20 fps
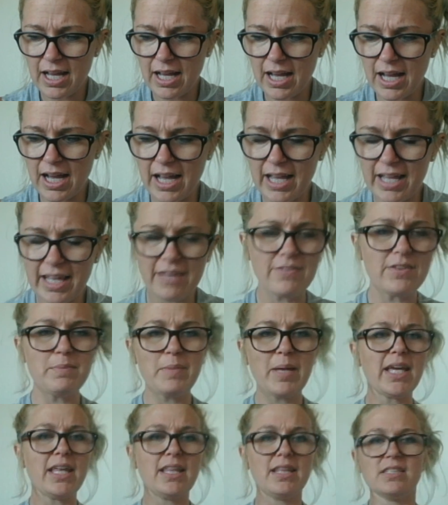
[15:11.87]
even
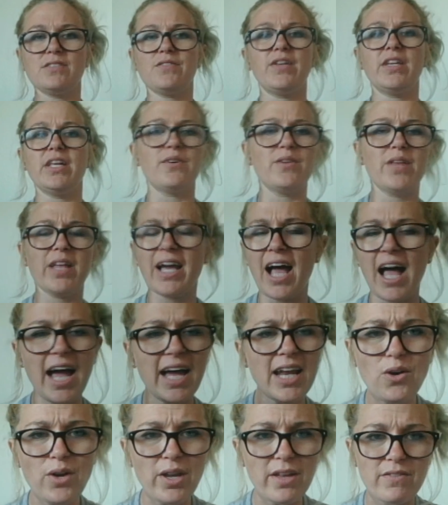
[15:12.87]
making this video, like, I
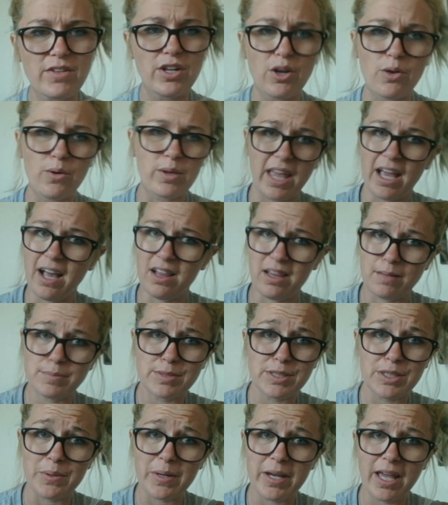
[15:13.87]
don't even know what the hell I'm
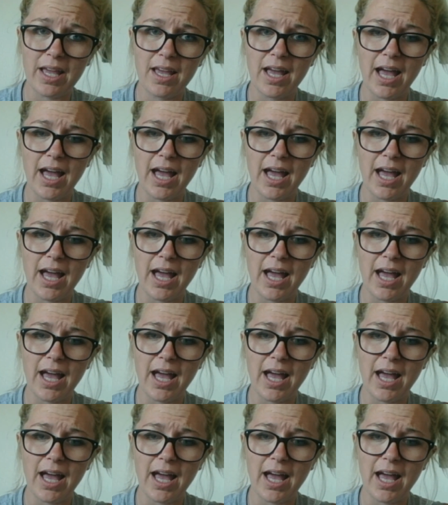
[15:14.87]
doing.